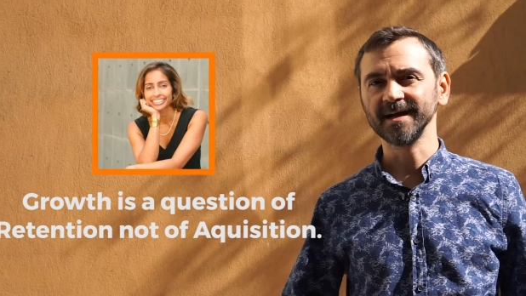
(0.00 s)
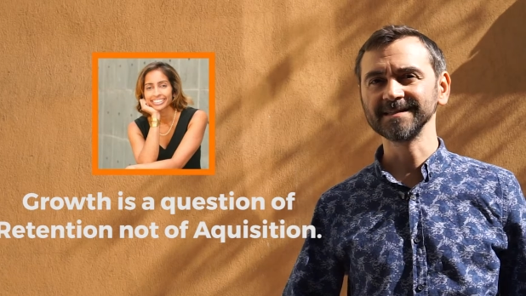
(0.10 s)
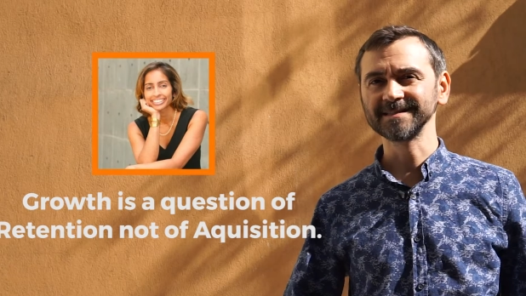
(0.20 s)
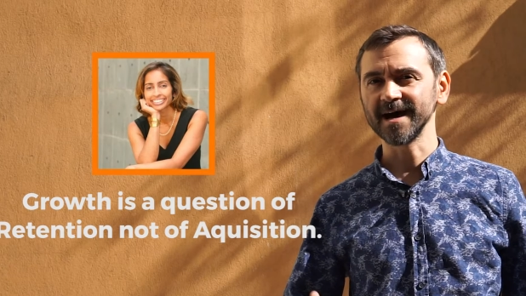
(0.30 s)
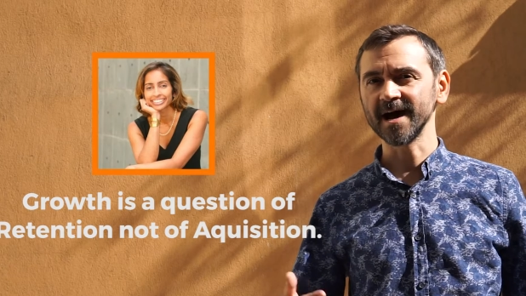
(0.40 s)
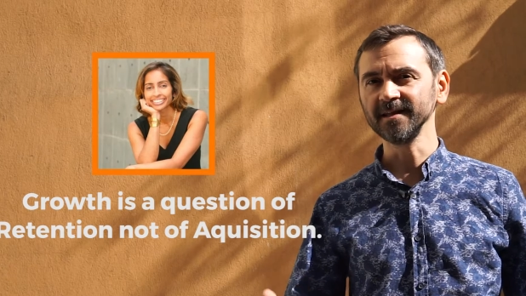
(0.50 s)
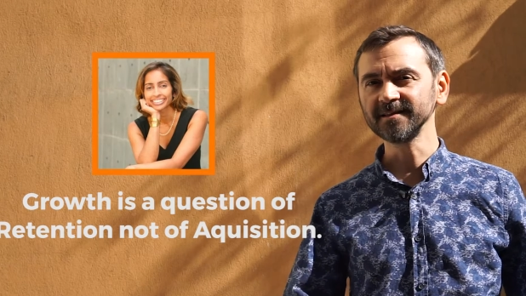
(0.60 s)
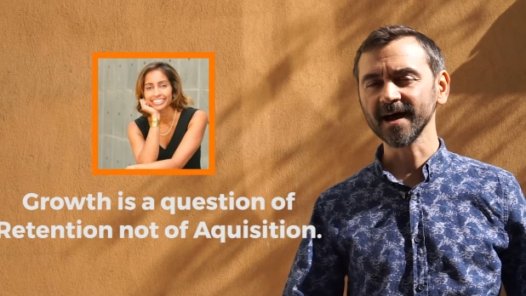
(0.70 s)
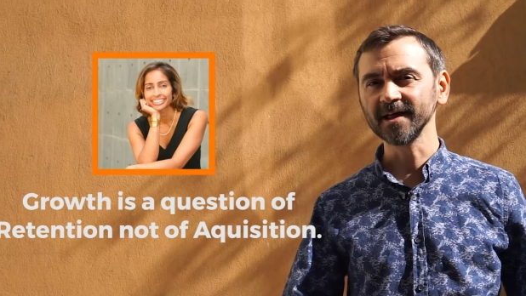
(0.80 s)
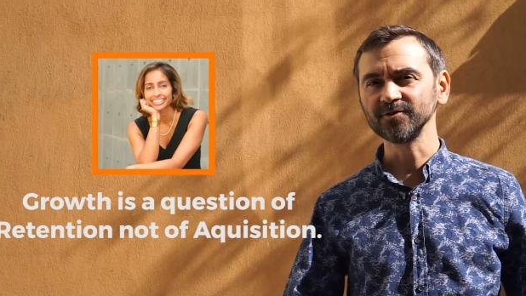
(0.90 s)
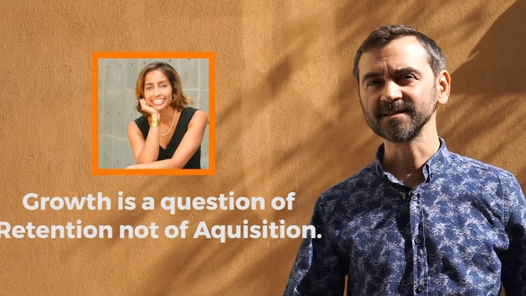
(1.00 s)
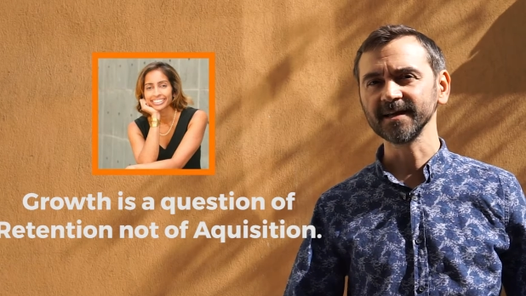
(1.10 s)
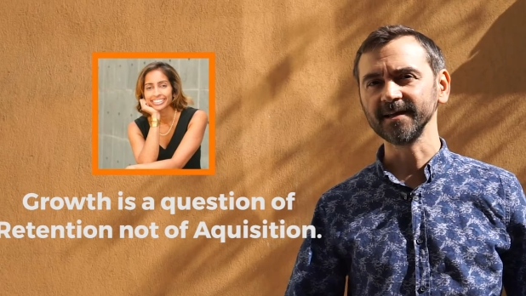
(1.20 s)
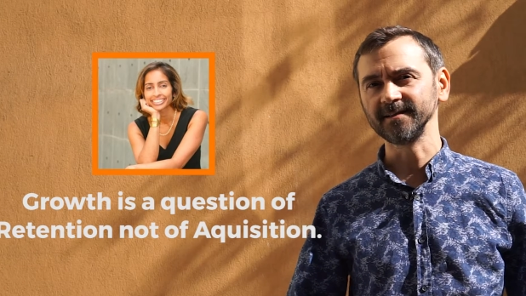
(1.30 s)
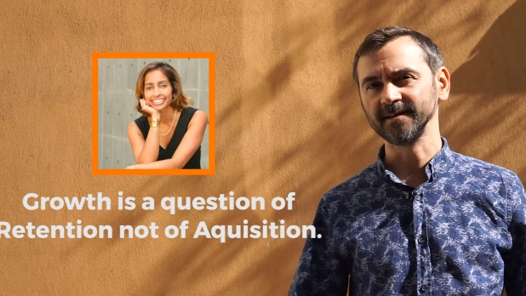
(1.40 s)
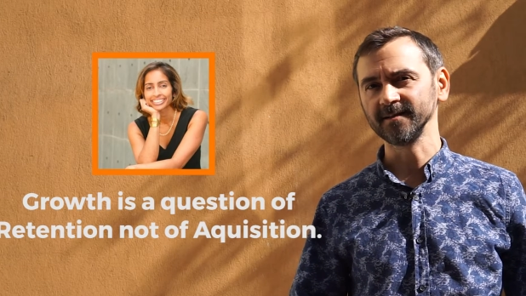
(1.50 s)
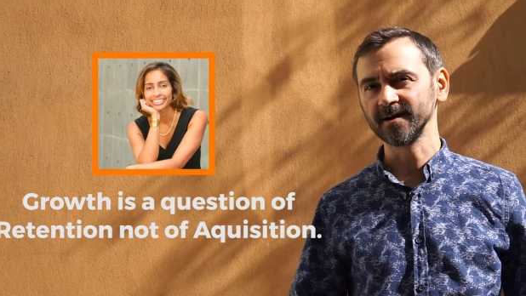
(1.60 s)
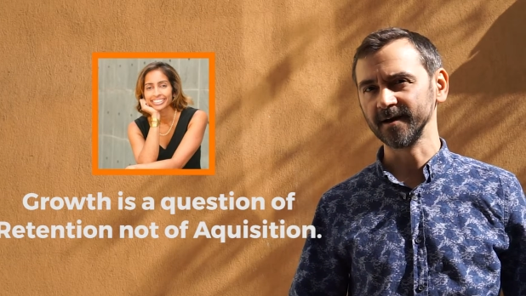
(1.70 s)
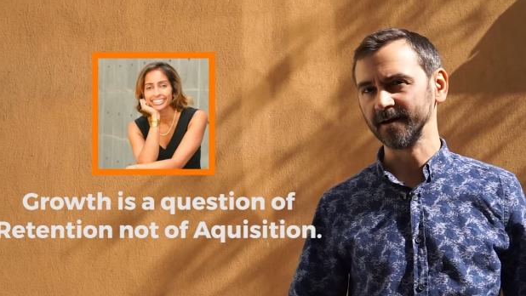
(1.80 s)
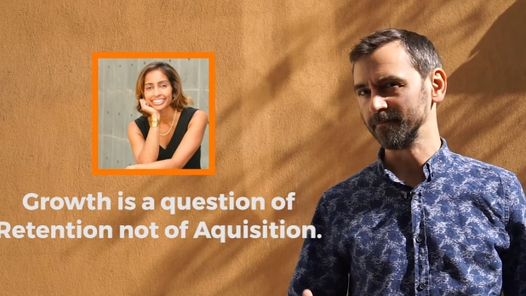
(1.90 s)
As Anita Andrews stated in
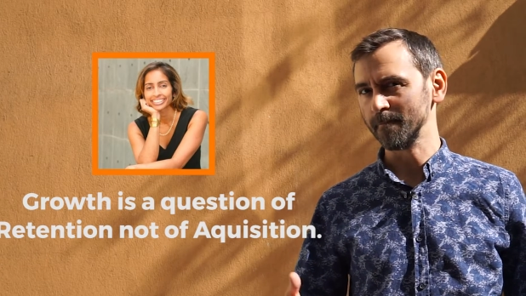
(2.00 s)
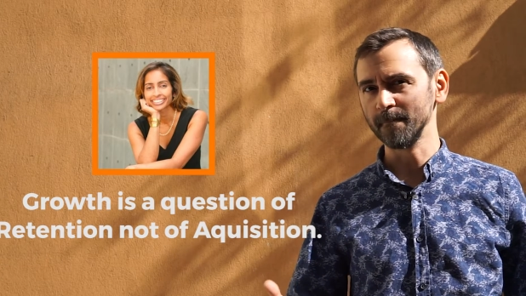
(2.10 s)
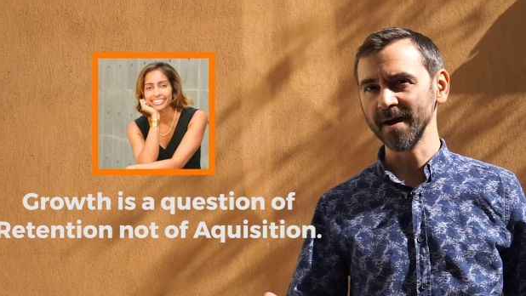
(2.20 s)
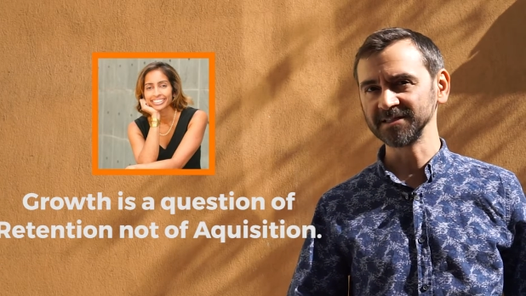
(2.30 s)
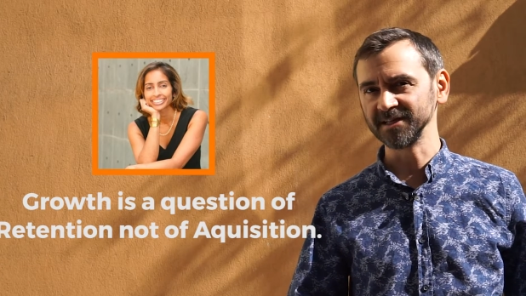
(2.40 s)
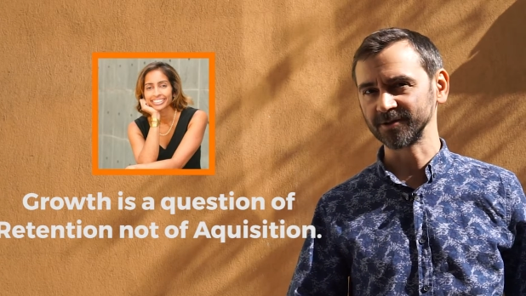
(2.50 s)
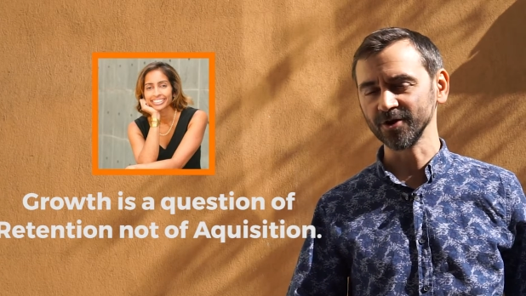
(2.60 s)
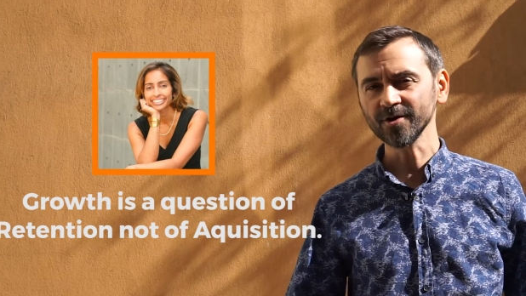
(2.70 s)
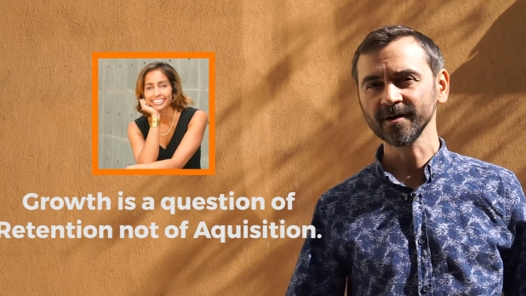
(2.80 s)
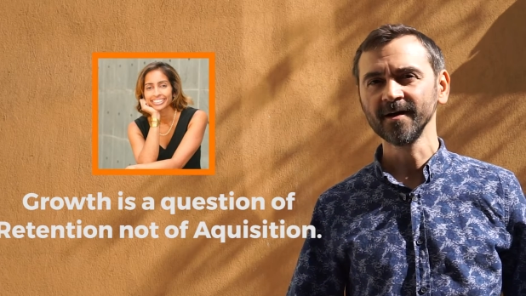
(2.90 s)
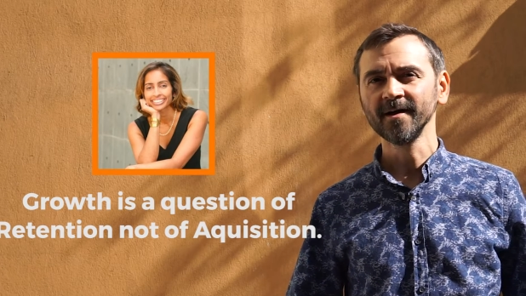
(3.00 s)
her magic talk,